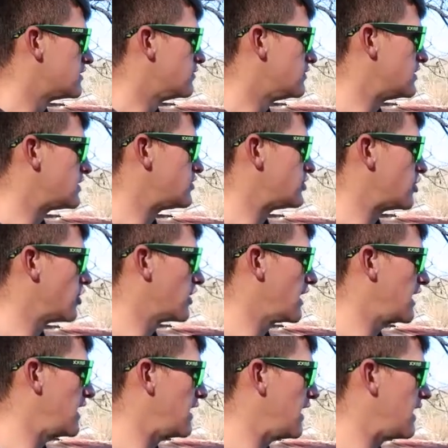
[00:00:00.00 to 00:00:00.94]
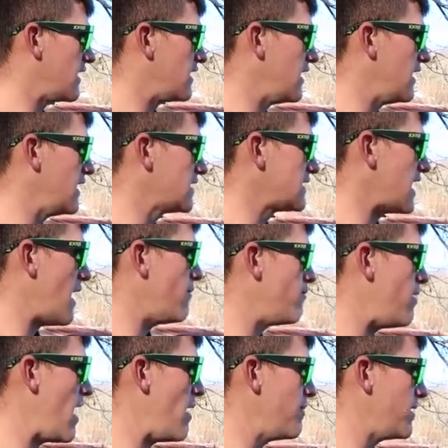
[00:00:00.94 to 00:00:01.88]
So just jerking it like this,
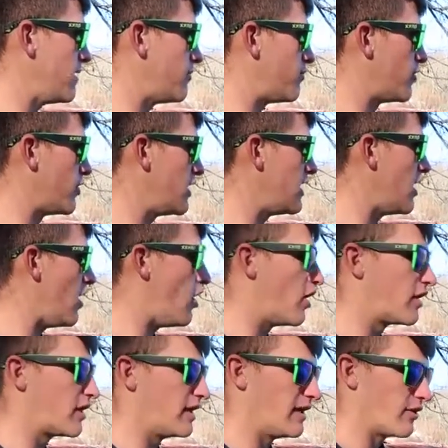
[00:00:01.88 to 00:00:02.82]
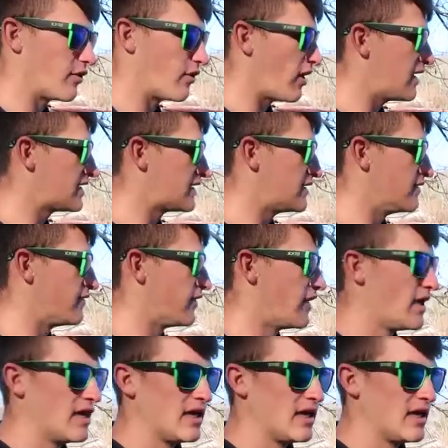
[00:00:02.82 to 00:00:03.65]
I'm popping it pretty hard and aggressive